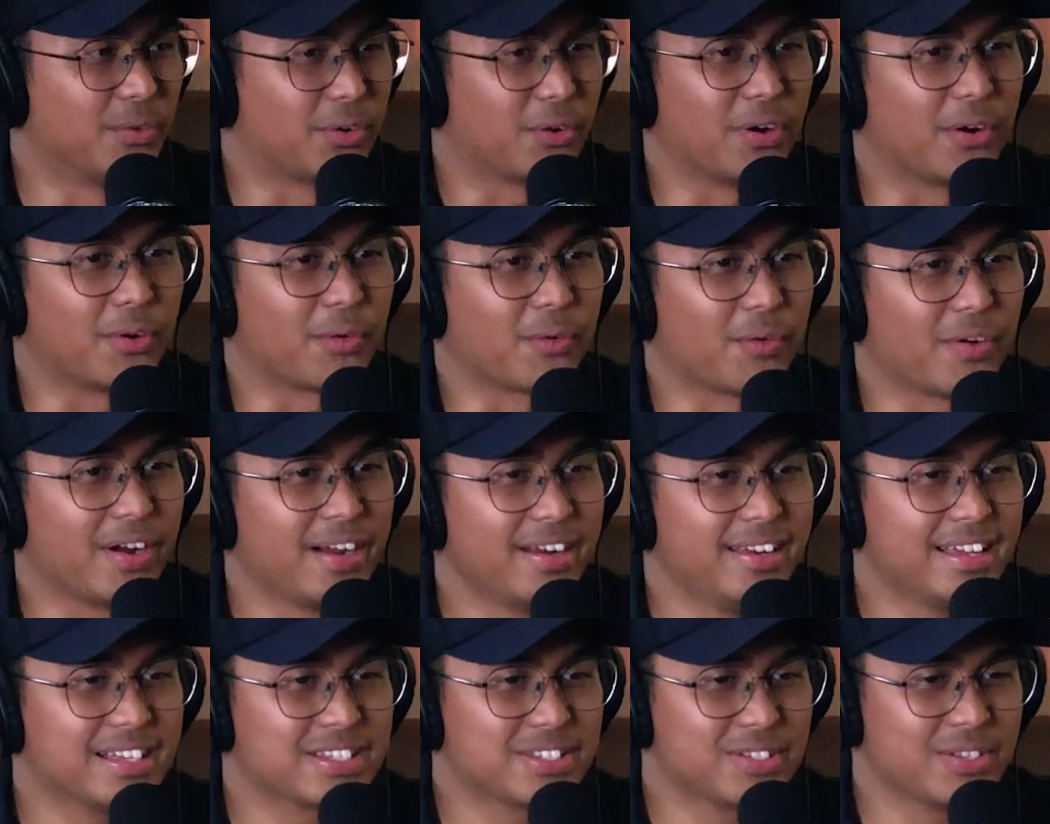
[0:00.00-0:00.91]
We're right
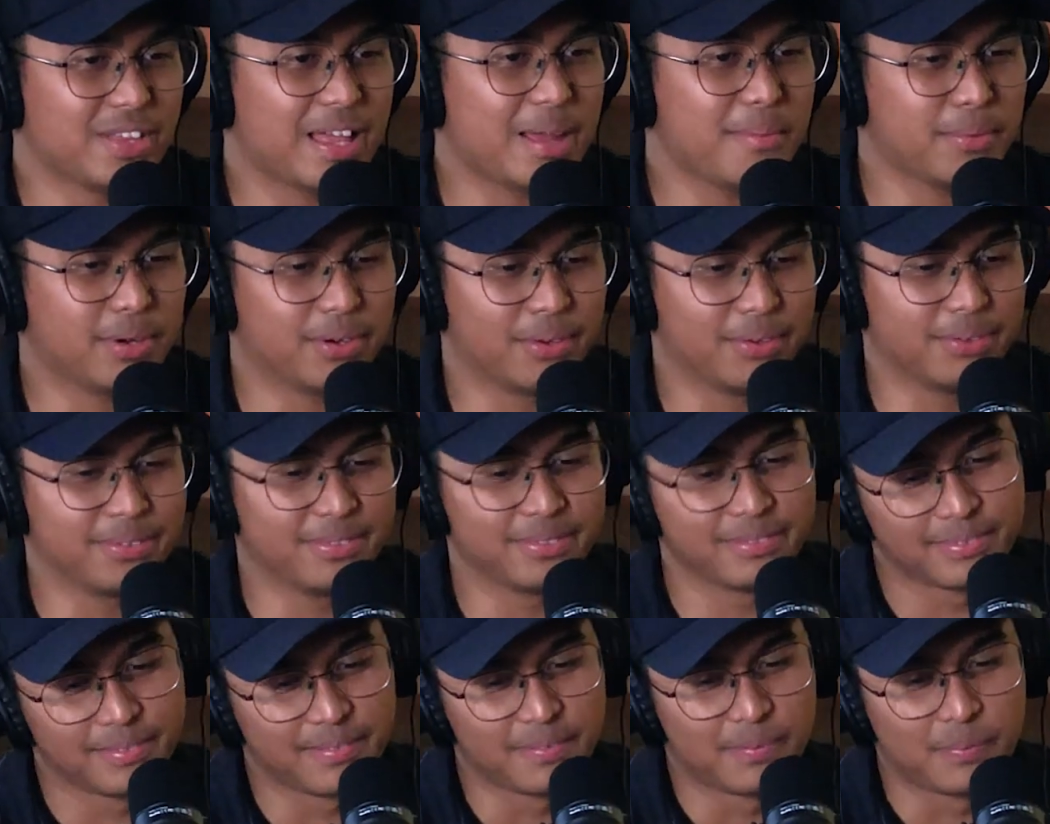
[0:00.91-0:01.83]
next to that boat.
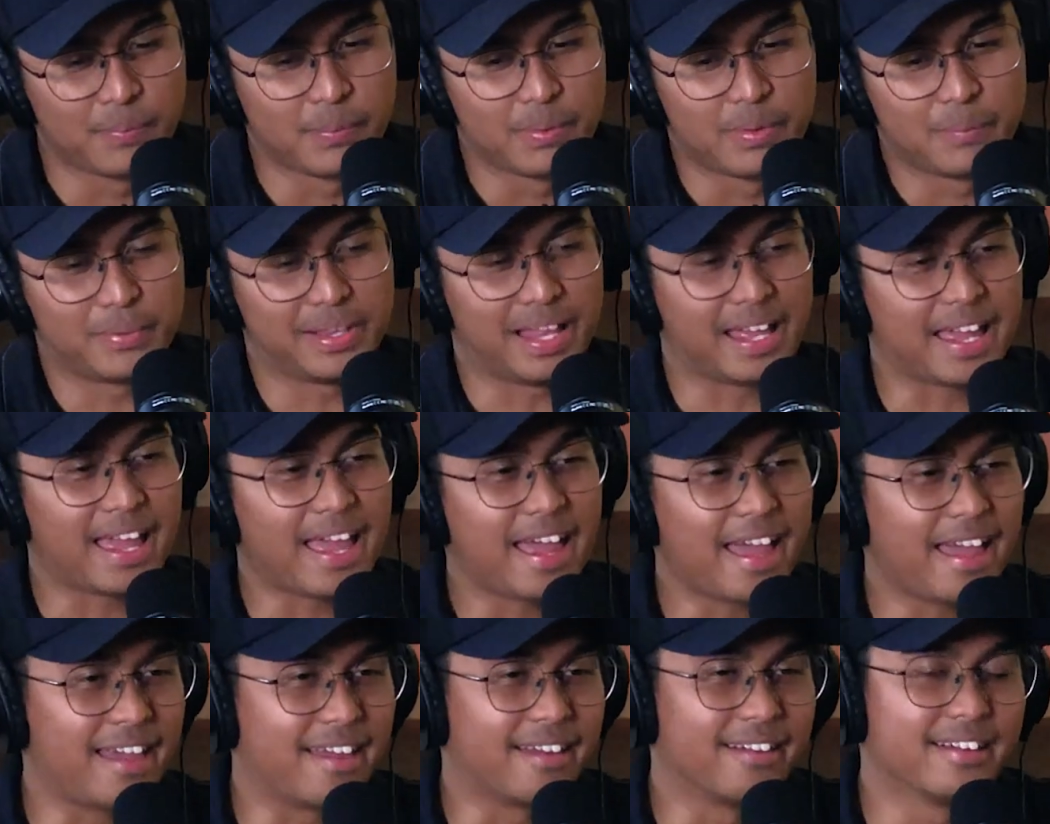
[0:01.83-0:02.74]
Be like,
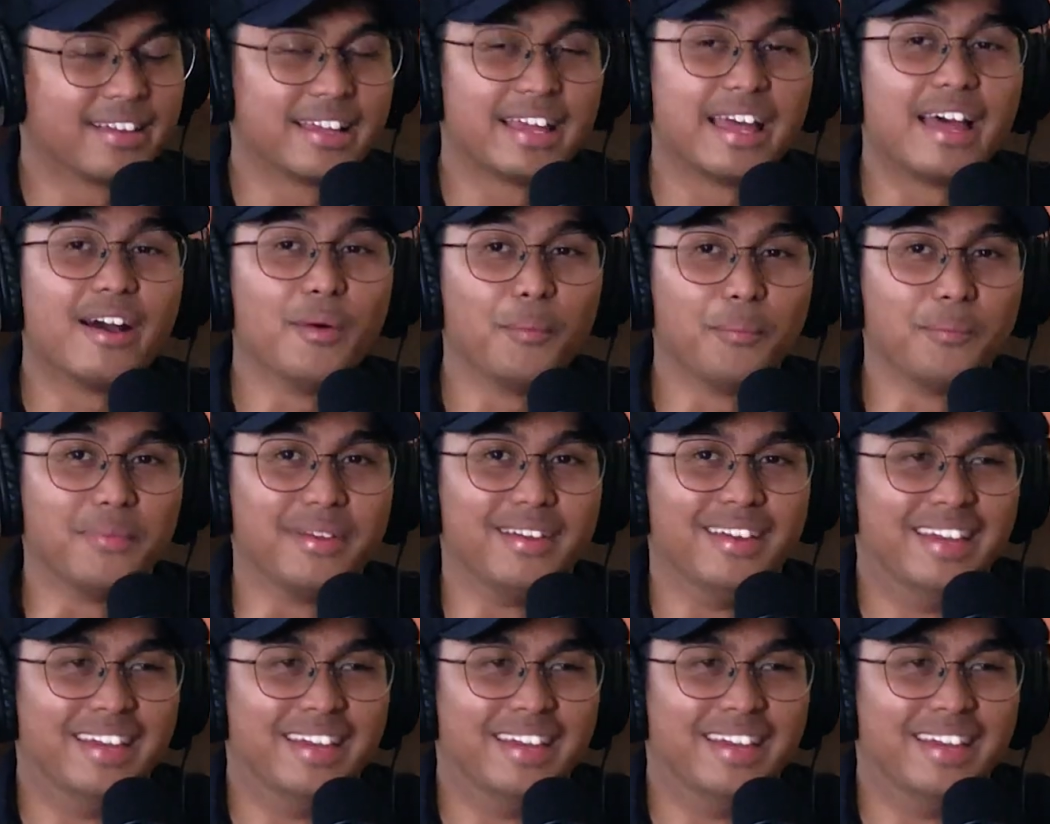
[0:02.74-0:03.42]
hey, help me.